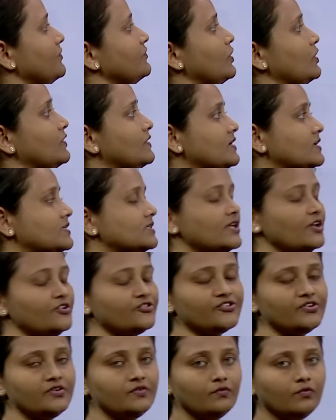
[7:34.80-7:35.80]
for this
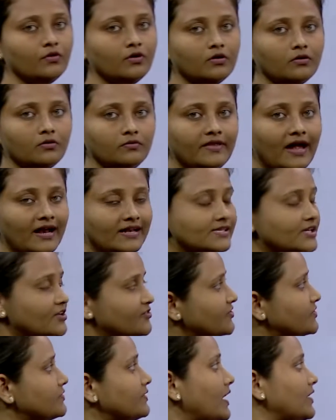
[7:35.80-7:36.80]
session,
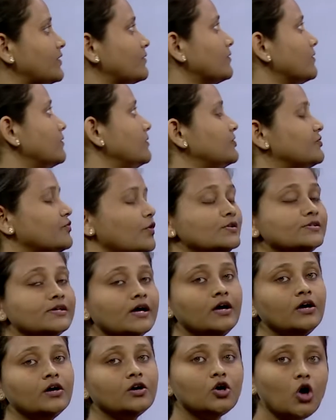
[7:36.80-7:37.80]
which was
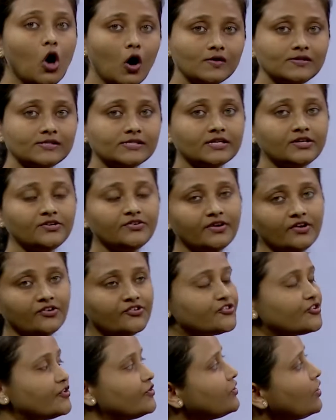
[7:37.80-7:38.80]

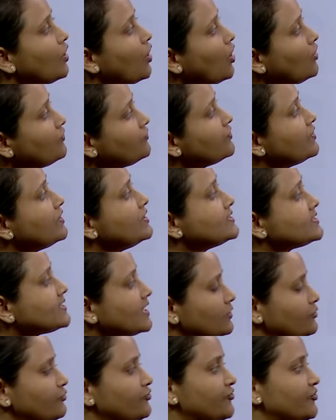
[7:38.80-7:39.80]
concentration of
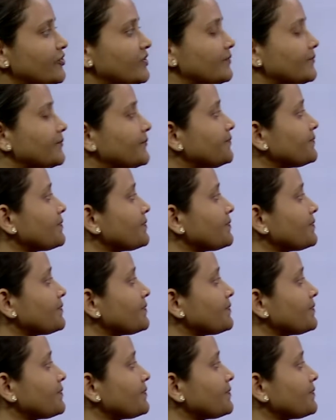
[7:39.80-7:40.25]
solution.